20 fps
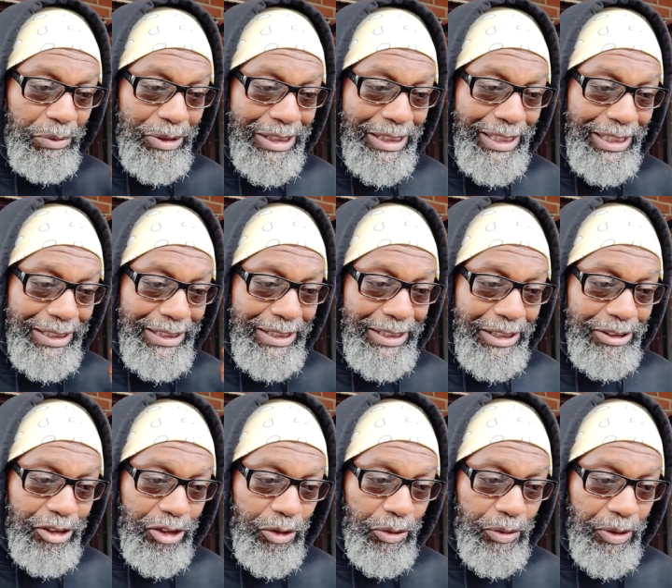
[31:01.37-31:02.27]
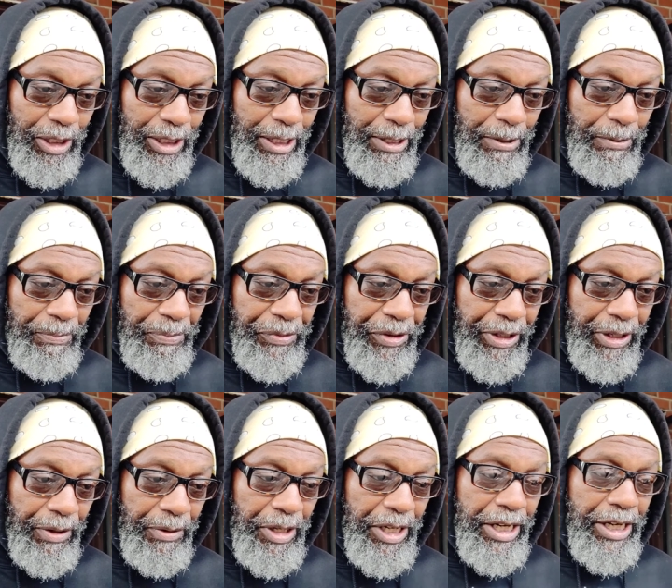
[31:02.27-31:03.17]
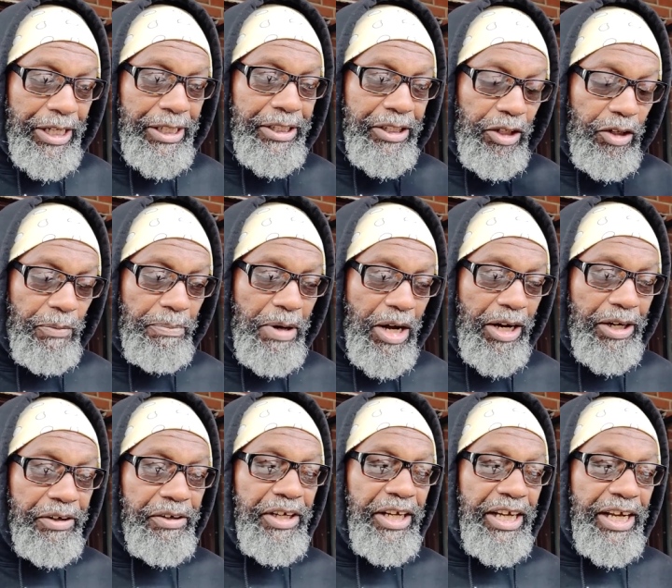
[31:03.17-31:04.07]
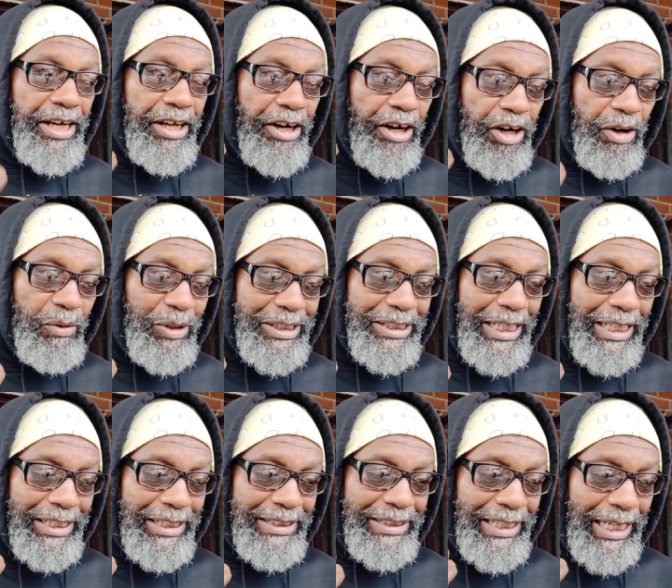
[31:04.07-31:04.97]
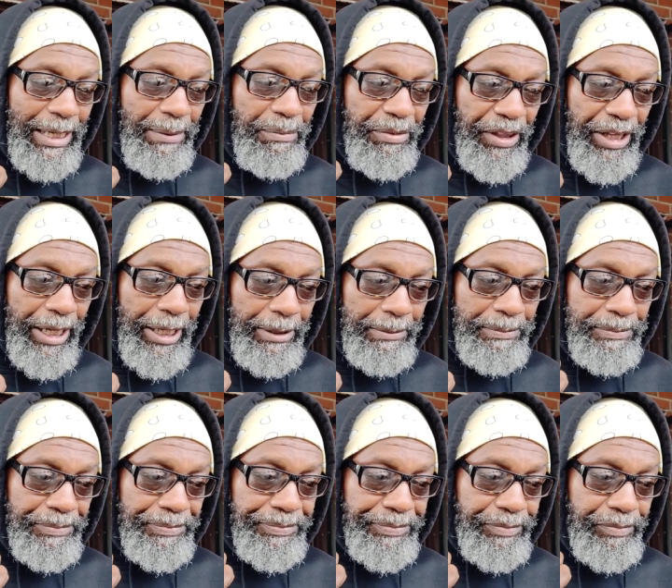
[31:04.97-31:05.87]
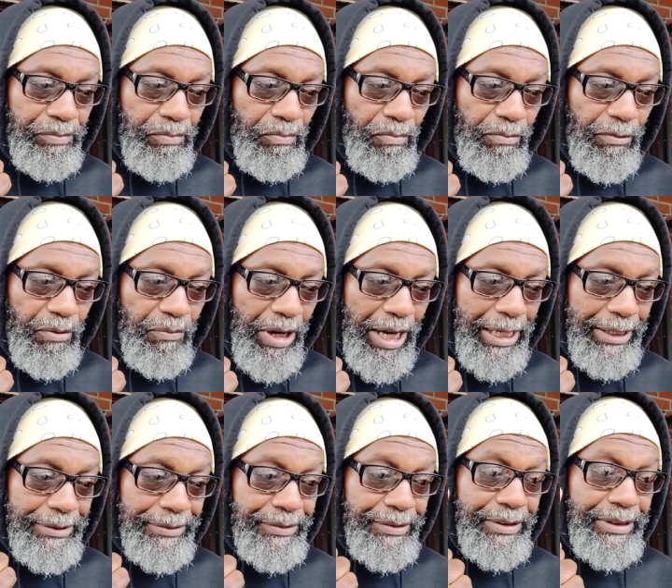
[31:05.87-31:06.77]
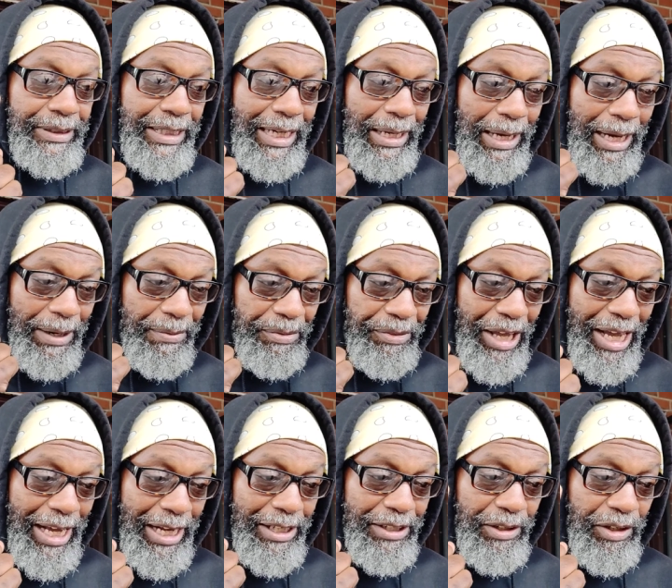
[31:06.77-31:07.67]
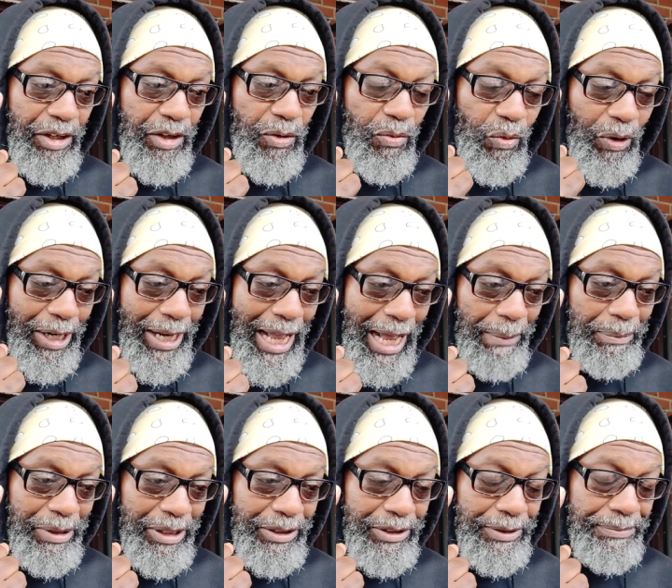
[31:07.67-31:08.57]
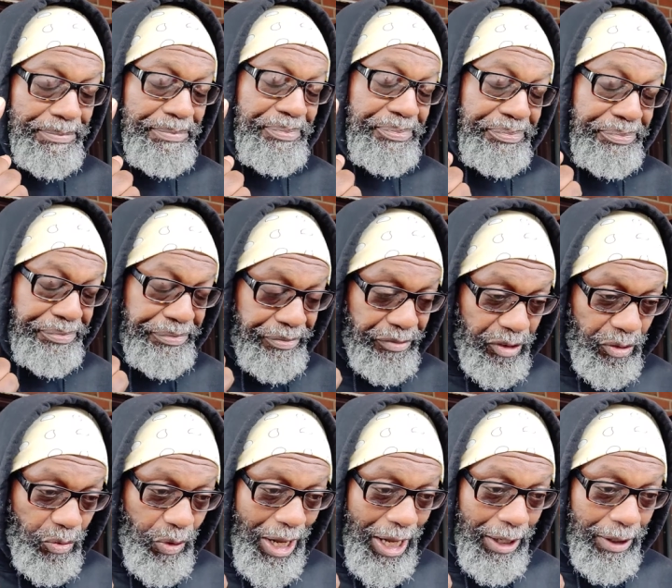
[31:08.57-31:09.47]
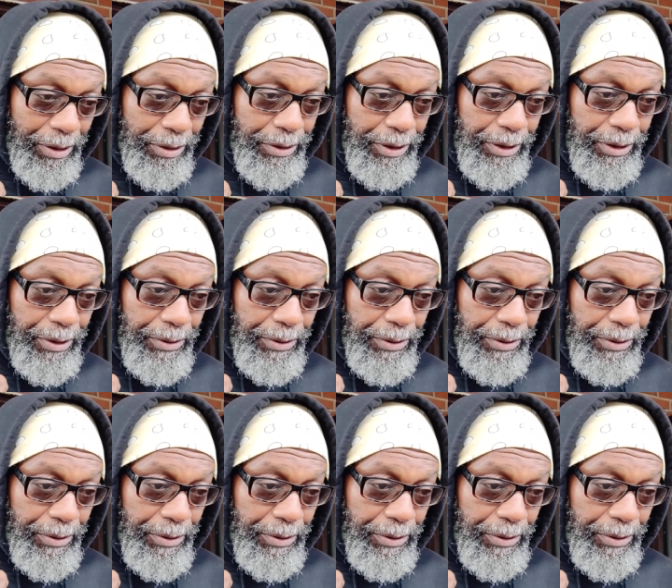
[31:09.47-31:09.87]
was listening to. You know, Killmonger and her were saying the same thing, right? And then what happens? Well,